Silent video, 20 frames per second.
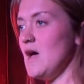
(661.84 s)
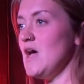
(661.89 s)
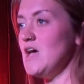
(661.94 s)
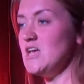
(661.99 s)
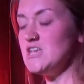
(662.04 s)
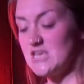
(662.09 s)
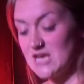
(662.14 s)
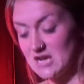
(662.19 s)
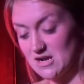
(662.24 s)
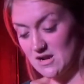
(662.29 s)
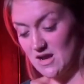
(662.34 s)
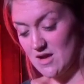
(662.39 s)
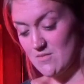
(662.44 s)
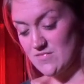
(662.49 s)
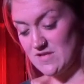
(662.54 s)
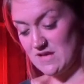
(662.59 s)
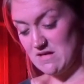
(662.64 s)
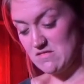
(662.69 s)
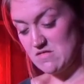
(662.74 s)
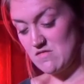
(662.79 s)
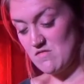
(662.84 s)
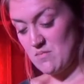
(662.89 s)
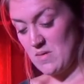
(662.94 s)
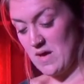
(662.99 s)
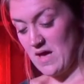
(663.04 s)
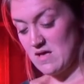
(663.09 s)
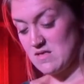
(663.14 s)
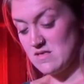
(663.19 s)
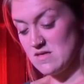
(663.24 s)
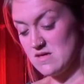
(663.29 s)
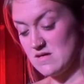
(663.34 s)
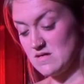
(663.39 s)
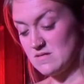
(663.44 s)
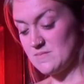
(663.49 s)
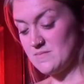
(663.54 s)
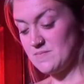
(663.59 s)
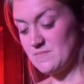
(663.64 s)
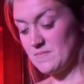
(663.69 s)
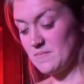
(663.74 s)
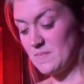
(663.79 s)
She climbs out of bed.
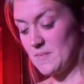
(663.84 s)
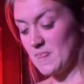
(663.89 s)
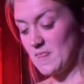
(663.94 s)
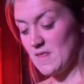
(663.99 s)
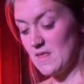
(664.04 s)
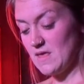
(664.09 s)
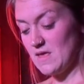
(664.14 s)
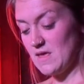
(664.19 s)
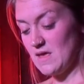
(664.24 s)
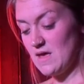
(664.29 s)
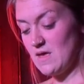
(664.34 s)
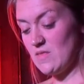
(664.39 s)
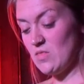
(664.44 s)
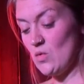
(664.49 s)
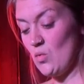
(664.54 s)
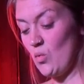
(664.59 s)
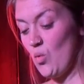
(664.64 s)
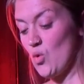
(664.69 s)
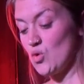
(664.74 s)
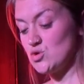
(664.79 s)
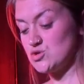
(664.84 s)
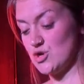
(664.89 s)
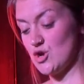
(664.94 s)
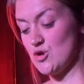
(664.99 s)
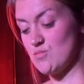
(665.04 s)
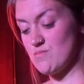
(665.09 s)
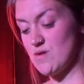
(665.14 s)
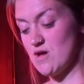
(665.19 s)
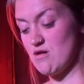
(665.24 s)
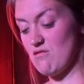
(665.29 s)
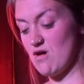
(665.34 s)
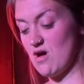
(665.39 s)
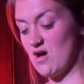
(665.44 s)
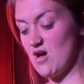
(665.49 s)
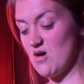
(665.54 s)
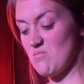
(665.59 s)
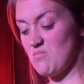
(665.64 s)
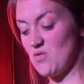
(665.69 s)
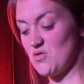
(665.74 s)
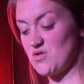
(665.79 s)
In the wardrobe mirror,
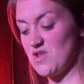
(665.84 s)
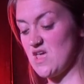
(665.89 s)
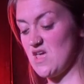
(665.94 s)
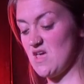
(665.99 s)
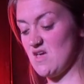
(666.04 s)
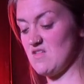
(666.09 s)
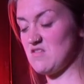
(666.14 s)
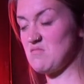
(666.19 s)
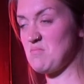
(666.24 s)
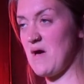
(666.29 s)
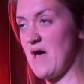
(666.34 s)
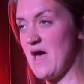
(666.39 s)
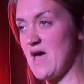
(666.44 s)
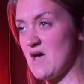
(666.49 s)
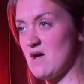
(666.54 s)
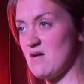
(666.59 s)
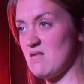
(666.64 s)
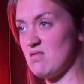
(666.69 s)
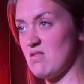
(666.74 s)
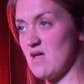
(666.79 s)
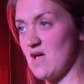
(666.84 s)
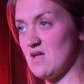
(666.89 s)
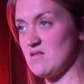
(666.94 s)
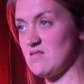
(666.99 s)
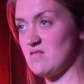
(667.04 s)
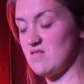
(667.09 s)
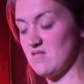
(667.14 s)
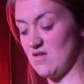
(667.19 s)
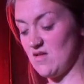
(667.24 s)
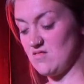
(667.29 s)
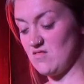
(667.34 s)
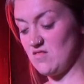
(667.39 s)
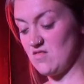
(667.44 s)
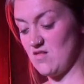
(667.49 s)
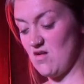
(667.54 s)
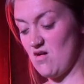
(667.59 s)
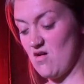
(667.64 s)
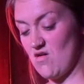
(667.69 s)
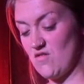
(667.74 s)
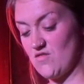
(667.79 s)
her body is pale and
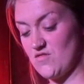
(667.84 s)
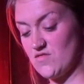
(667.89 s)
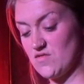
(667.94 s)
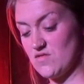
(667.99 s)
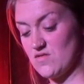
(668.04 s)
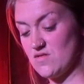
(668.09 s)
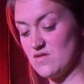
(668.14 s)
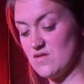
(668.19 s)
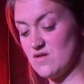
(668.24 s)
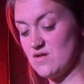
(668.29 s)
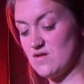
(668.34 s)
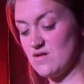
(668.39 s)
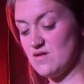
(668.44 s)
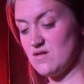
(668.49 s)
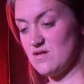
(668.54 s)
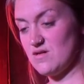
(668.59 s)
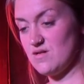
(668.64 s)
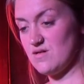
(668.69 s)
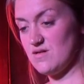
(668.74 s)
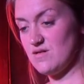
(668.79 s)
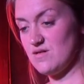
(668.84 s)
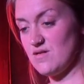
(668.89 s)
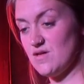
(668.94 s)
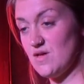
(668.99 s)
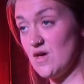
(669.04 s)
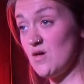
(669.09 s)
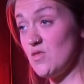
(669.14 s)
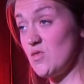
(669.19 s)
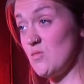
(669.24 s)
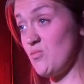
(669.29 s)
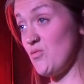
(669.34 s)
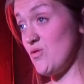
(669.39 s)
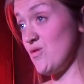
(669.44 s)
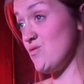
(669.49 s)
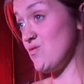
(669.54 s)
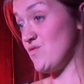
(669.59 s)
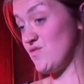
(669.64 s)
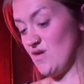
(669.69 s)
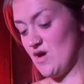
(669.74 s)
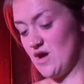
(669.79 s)
sun-starved. The
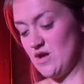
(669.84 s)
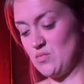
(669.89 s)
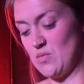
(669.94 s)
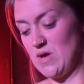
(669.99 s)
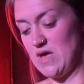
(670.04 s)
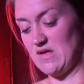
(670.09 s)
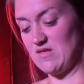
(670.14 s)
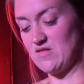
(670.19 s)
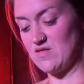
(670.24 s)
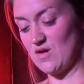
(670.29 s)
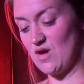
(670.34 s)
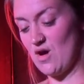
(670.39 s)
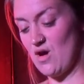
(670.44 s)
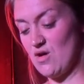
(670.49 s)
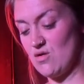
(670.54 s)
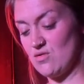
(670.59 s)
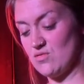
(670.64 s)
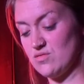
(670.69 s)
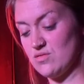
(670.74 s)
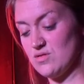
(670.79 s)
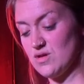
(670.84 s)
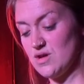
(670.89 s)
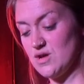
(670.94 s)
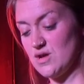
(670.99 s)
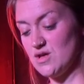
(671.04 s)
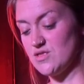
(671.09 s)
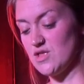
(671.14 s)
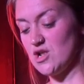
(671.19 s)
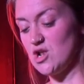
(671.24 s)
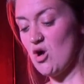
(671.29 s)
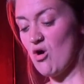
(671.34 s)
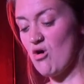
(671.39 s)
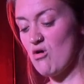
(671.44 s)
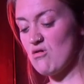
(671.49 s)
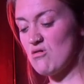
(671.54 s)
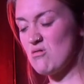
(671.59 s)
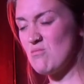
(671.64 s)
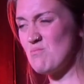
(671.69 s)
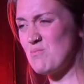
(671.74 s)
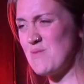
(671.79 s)
bruise died weeks ago. The
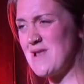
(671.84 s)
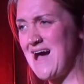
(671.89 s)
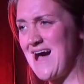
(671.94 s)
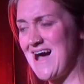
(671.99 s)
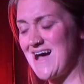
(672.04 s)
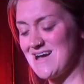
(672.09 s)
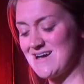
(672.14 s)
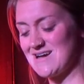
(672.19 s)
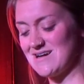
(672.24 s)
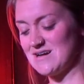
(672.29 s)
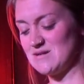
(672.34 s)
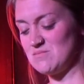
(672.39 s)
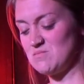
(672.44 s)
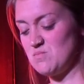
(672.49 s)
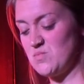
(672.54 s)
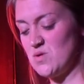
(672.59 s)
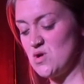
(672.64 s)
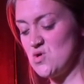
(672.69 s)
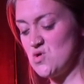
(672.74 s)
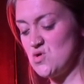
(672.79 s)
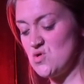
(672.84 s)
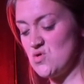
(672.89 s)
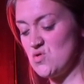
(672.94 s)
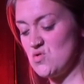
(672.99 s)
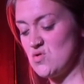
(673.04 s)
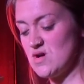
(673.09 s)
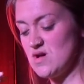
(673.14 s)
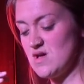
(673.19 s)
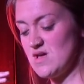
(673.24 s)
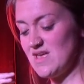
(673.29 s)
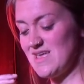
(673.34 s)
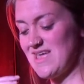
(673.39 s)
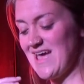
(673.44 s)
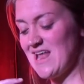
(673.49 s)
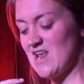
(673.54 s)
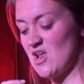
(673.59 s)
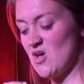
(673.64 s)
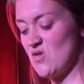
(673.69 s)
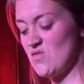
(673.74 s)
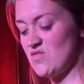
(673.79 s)
long black and blue
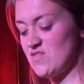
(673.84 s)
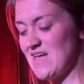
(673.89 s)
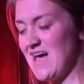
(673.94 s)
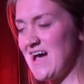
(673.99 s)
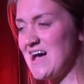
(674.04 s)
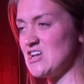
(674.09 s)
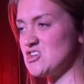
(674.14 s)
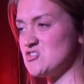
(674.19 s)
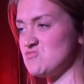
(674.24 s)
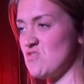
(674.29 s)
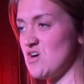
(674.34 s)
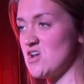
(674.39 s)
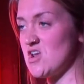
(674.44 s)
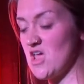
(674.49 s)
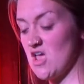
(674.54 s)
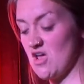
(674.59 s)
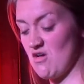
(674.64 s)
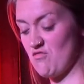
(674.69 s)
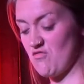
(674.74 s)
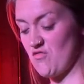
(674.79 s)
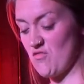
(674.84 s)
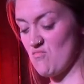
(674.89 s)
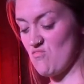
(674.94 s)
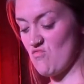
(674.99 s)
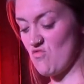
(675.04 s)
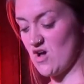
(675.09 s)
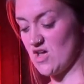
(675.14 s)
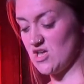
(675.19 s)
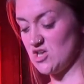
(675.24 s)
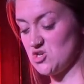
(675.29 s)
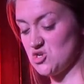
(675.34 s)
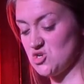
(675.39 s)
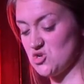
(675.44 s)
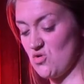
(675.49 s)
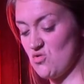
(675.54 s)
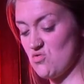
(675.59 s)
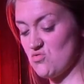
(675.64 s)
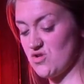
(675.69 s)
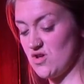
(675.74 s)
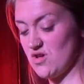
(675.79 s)
yellow sash running from right
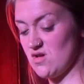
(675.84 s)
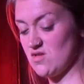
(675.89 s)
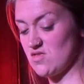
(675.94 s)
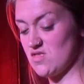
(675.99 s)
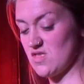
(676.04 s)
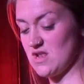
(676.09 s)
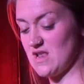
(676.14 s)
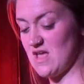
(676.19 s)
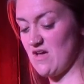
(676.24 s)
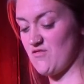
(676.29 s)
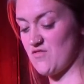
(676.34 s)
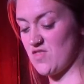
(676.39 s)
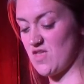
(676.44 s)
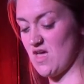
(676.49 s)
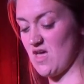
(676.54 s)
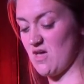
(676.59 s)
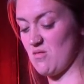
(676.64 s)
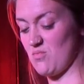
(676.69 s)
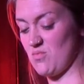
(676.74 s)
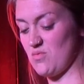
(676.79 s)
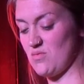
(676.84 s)
shoulder to left hip.